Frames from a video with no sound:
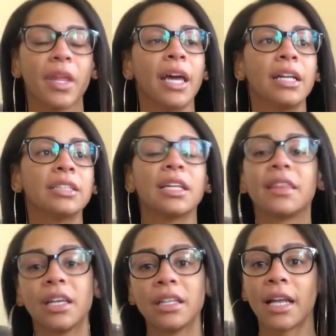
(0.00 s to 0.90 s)
and it's a
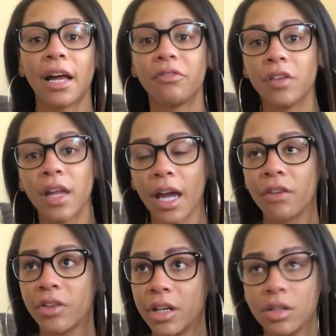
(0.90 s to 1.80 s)
thing that I feel like
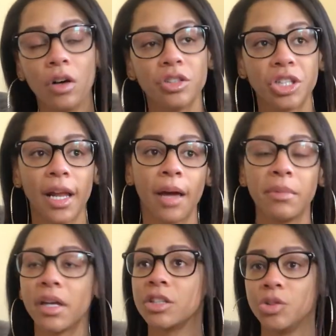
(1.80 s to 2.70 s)
every adult should have,
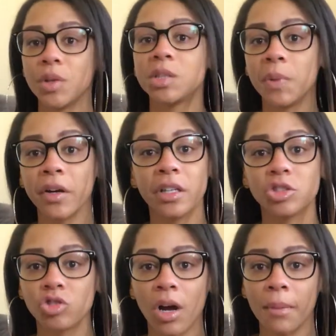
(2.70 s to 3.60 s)
because you experience
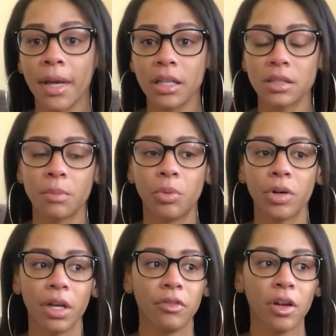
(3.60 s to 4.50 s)
trauma at some
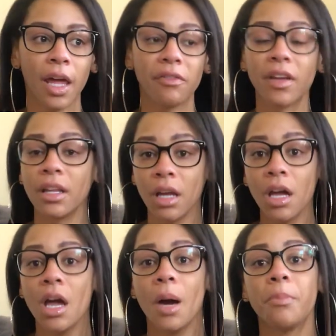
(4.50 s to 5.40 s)
point of your life, and
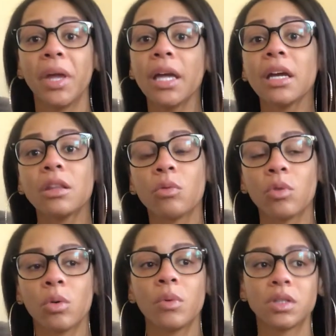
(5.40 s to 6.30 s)
being in the
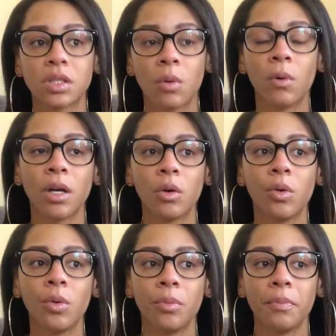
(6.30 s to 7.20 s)
room with someone
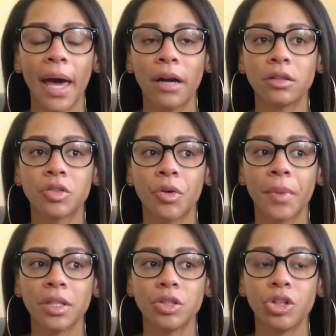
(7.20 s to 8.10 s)
who matters so
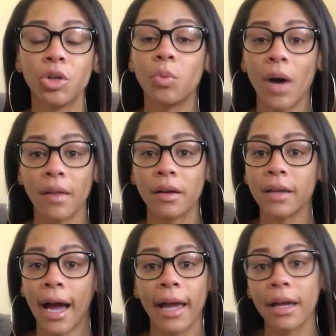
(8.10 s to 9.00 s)
much to you while they're
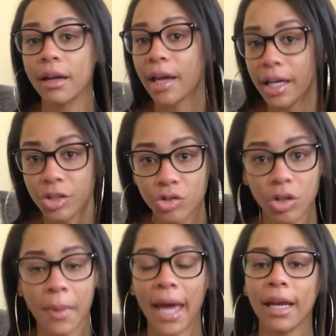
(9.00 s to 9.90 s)
dying is
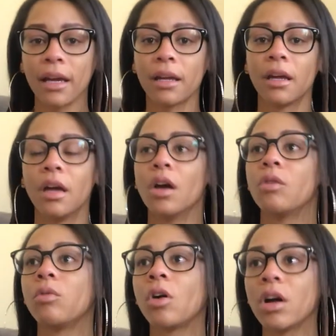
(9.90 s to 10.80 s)
traumatic.
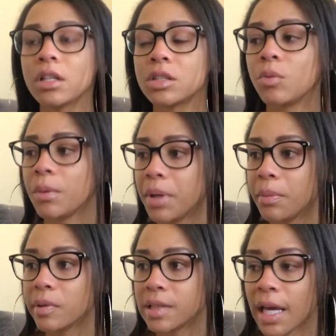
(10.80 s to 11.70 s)
Regardless of what
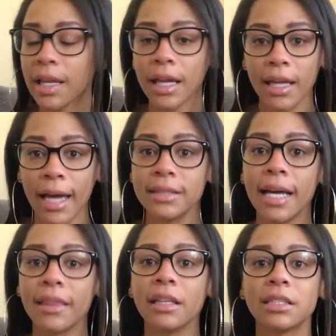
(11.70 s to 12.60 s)
people say, like, yeah,
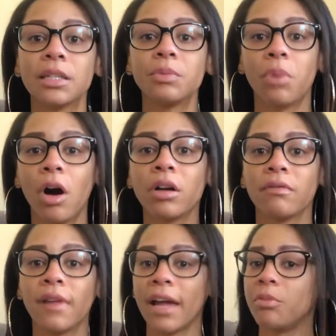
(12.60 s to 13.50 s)
death is a
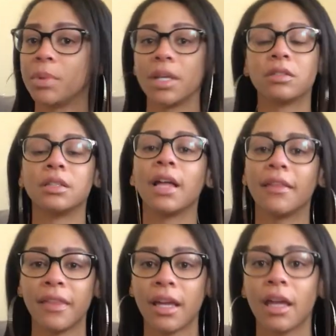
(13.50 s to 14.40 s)
part of life, but there's
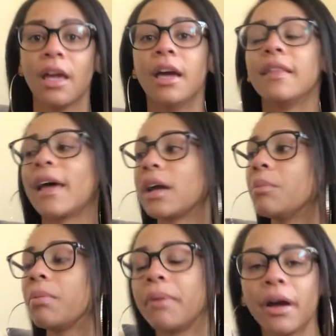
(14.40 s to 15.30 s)
nothing that
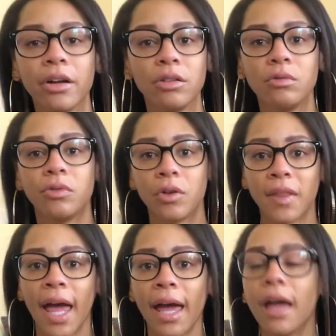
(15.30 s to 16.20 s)
can prepare you for
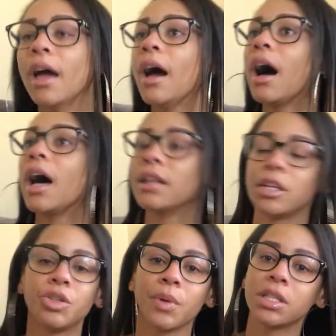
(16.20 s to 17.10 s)
that
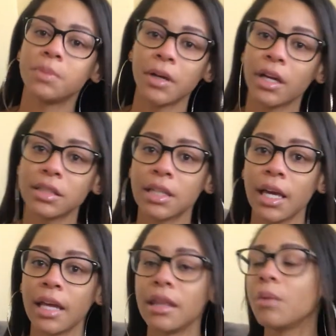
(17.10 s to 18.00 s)
unless you experience
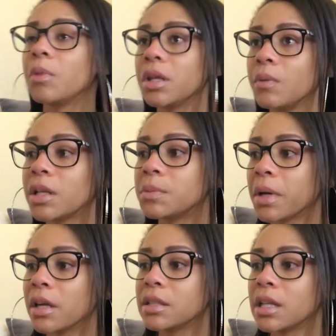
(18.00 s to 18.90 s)
it. And then when you
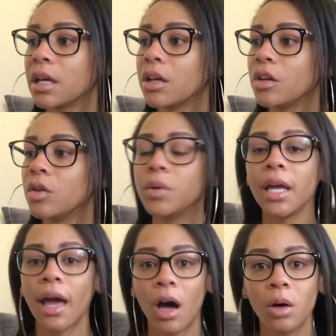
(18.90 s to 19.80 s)
experience it, you
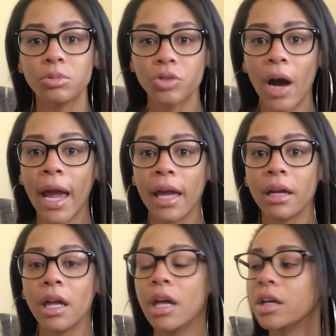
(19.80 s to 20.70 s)
need help
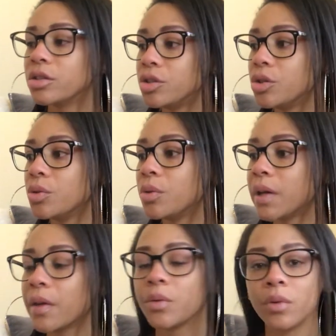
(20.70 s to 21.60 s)
trying to
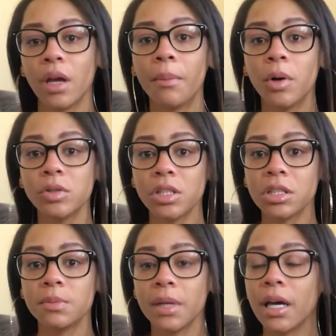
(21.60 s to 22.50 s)
get through the
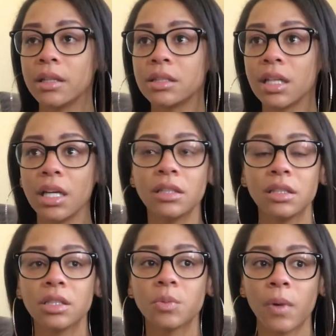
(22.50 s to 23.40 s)
emotions, because the
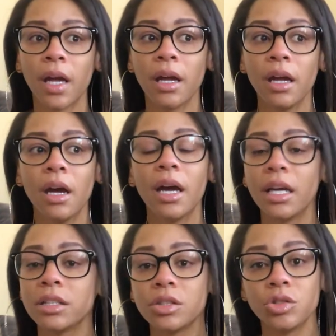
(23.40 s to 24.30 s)
easiest way
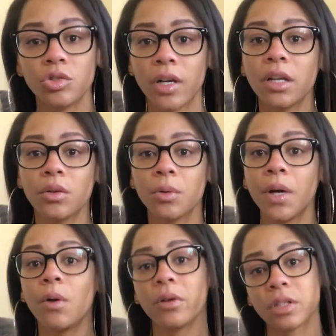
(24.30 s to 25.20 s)
is to drink through
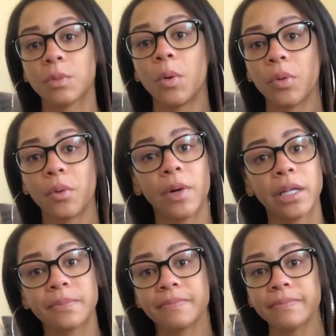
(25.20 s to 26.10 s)
it or smoke through it.